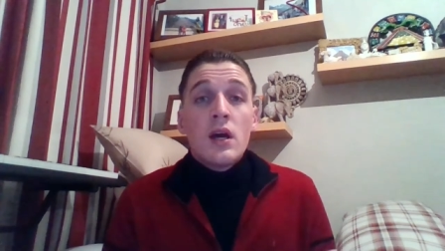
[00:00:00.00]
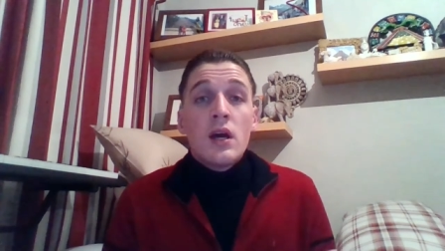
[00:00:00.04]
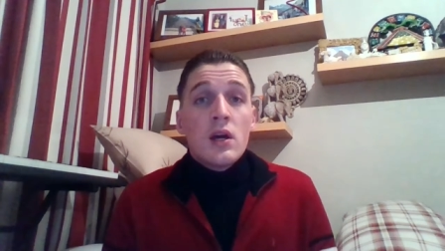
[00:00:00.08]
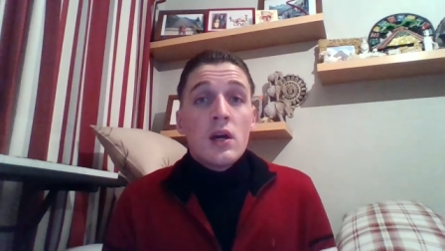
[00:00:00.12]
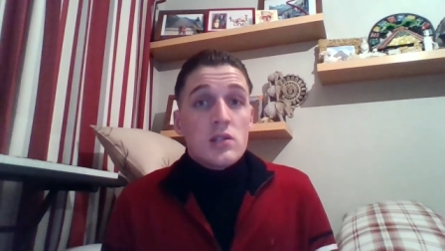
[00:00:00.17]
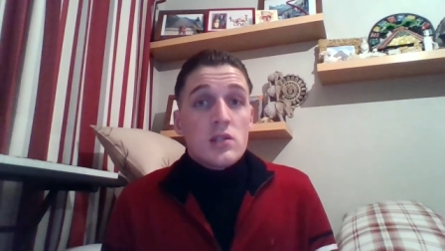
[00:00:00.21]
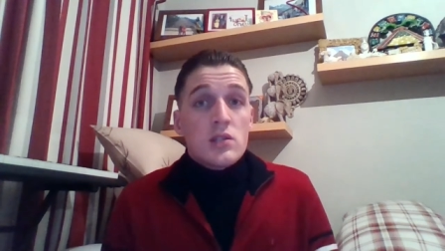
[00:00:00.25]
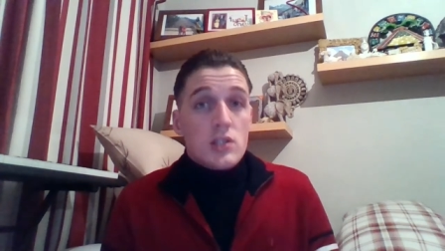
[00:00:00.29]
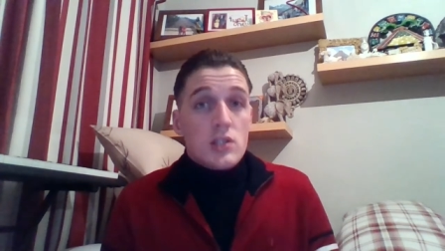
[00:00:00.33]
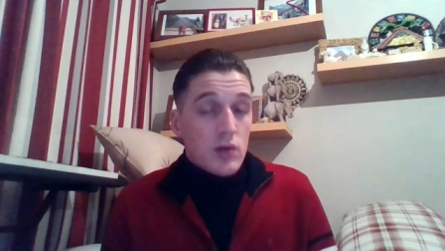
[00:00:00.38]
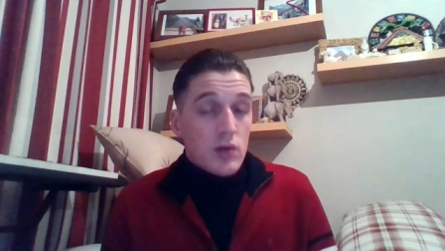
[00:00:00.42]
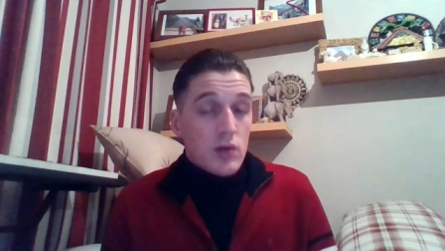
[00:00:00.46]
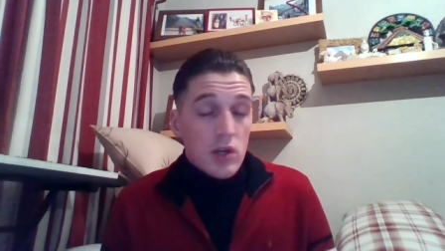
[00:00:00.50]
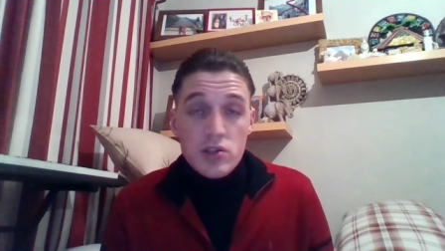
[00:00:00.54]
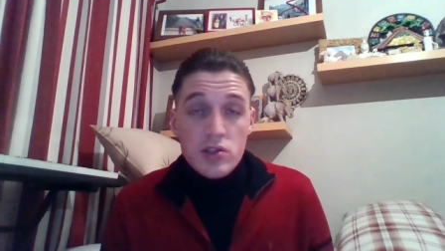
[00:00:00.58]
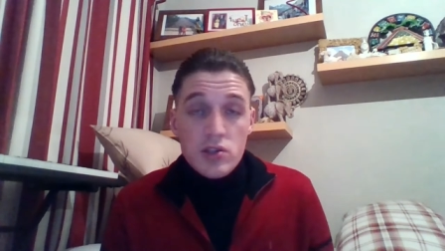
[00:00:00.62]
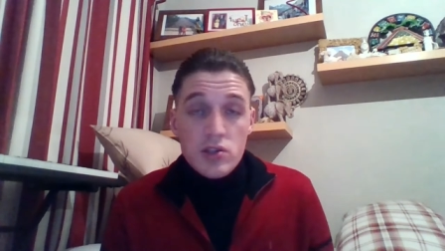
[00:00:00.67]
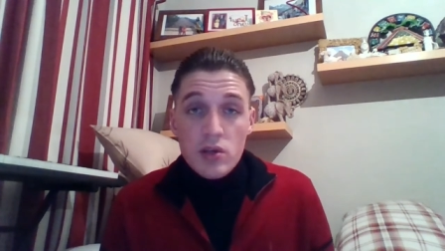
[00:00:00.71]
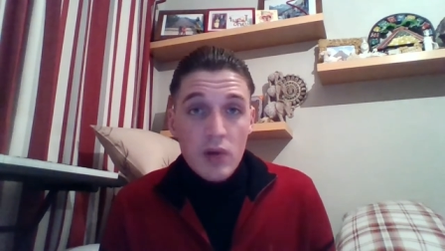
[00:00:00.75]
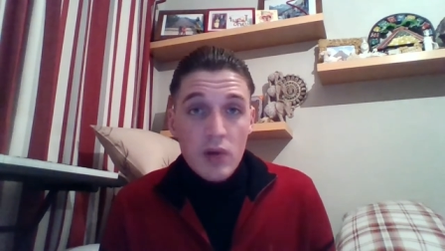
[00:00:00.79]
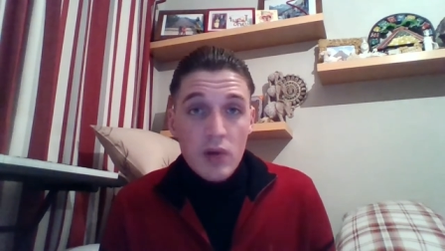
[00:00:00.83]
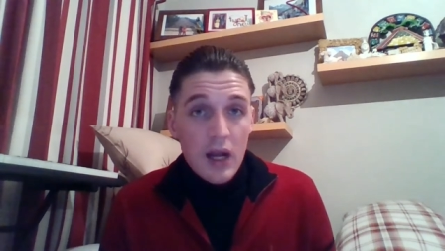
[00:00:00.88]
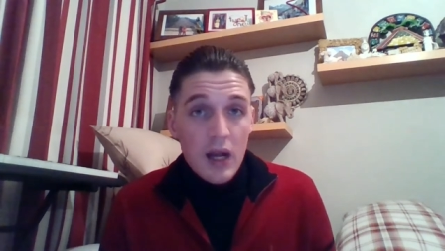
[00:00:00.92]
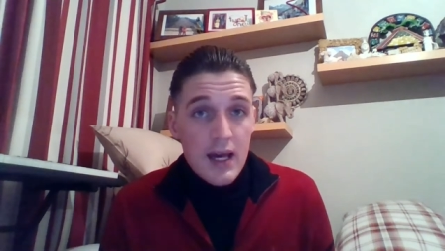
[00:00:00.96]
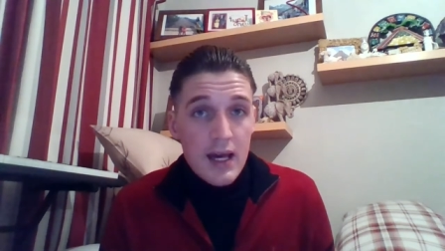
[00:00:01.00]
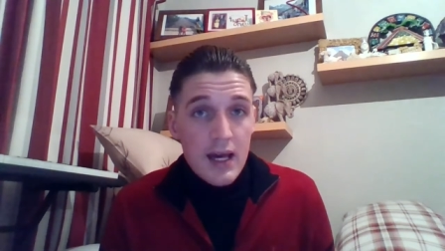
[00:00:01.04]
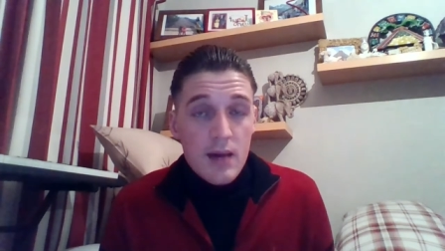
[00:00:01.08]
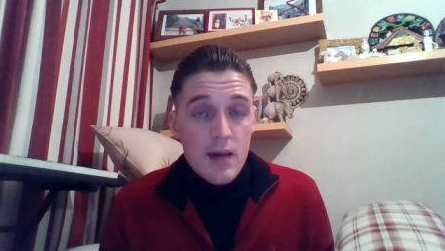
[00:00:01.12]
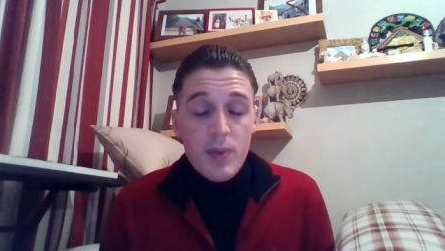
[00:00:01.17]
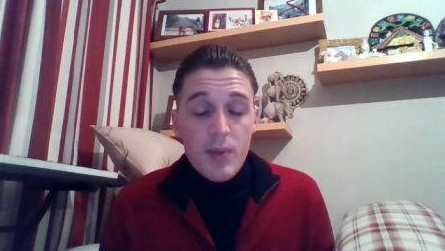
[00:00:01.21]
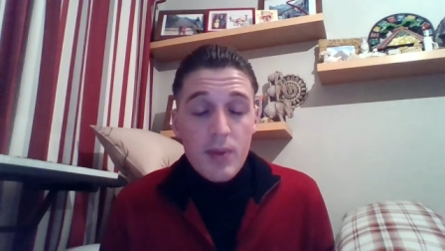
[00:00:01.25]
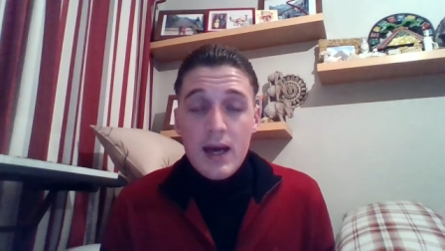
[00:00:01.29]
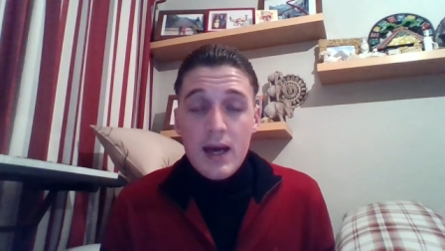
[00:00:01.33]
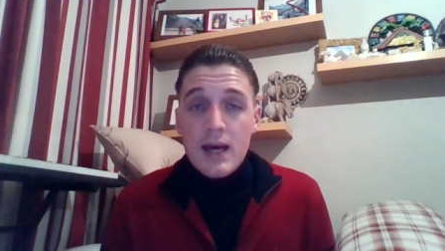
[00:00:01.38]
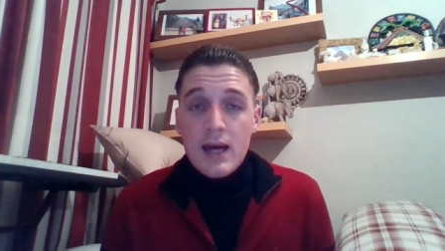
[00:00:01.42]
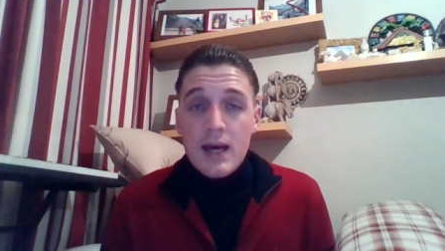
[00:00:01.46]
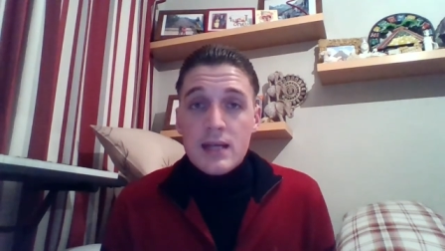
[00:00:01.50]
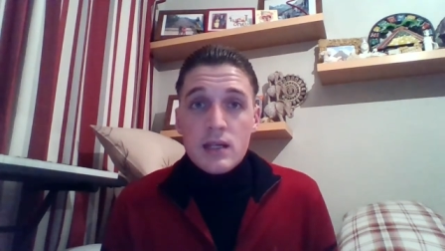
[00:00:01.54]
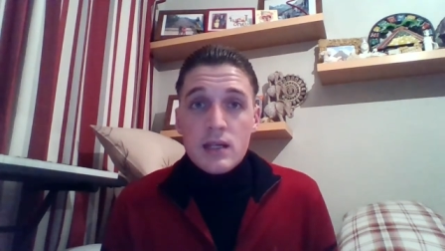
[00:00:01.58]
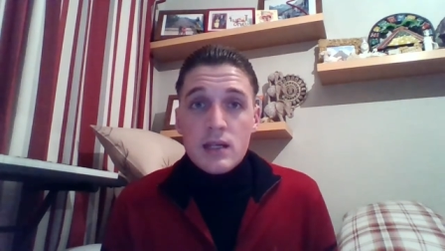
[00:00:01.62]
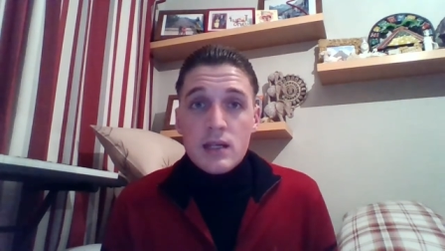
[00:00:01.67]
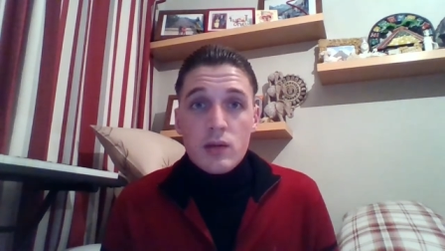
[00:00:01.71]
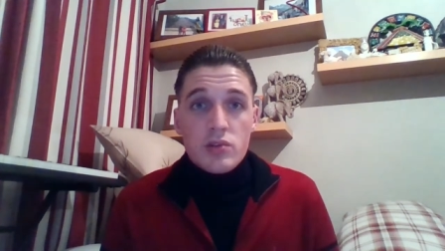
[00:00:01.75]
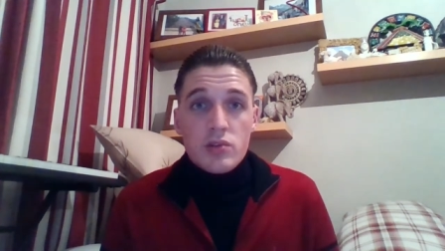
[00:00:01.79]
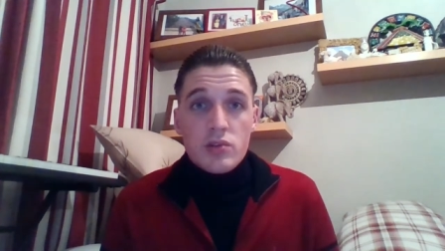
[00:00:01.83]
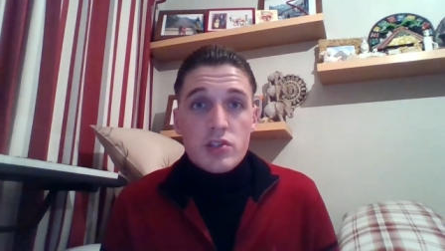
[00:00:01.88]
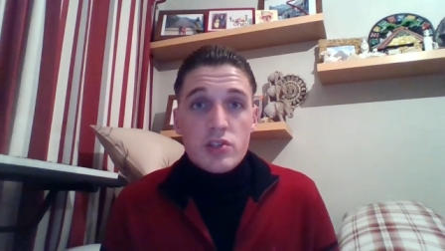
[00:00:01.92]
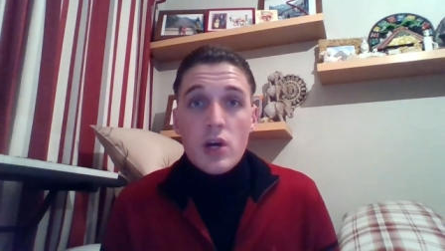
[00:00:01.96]
do a YouTube clip and I
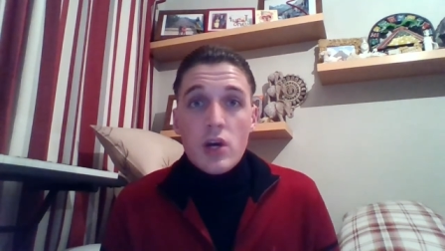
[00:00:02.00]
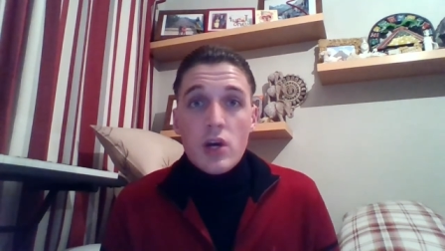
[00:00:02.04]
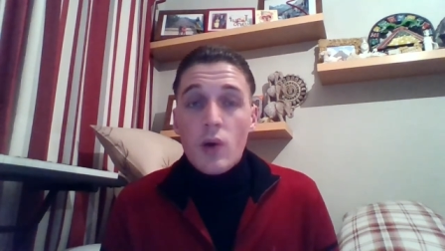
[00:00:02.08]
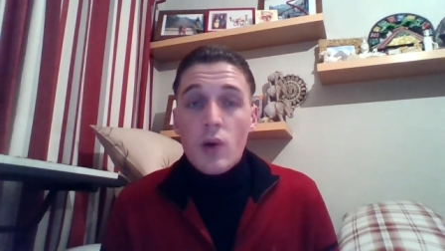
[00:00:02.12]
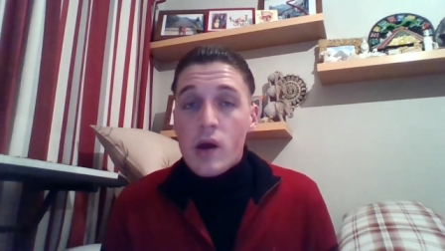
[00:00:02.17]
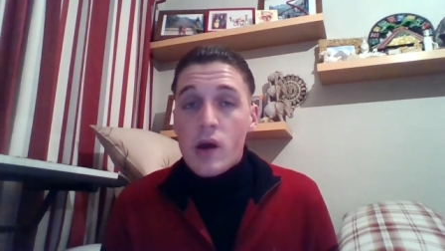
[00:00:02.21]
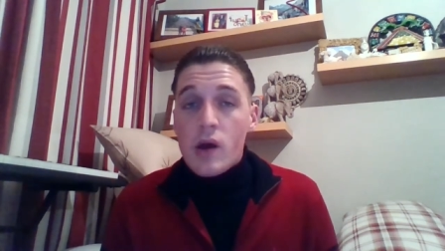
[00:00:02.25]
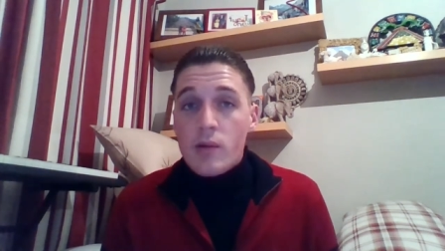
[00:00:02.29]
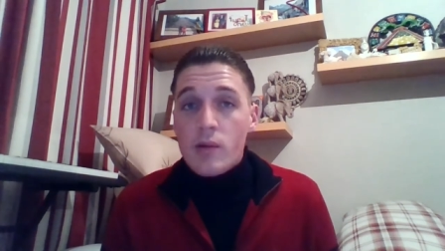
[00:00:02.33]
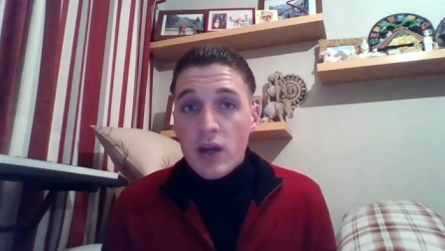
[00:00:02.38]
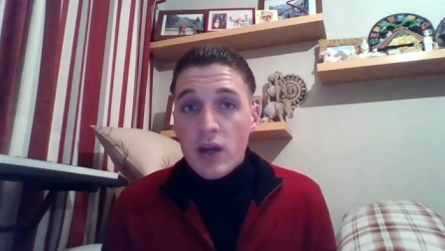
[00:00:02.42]
would show how I'm